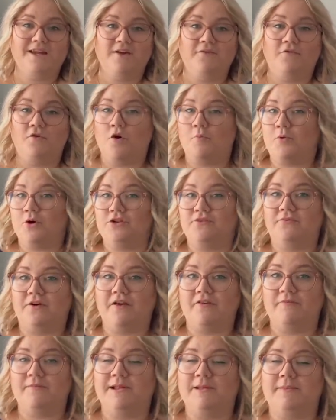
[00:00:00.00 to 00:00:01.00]

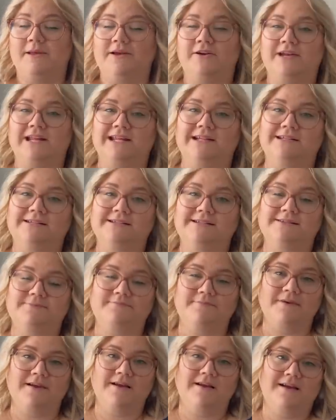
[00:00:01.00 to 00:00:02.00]
4.5 millimeter needles.
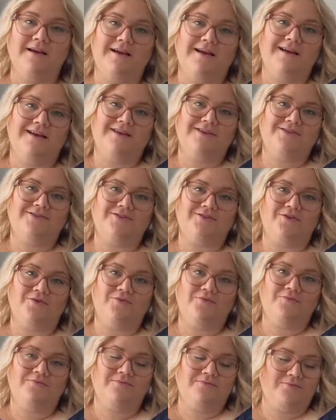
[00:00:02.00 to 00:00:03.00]

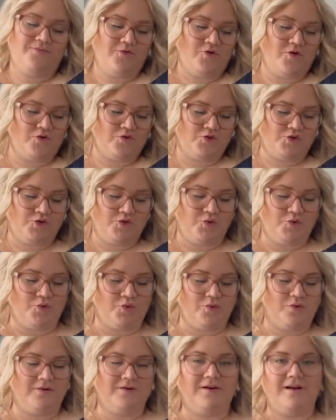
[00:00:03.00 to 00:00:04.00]
So those
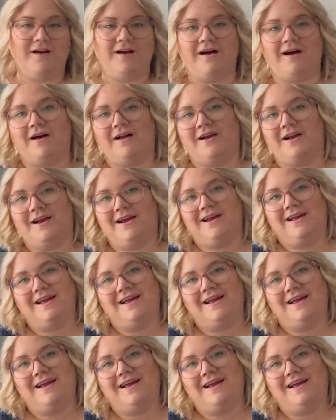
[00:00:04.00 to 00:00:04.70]
two are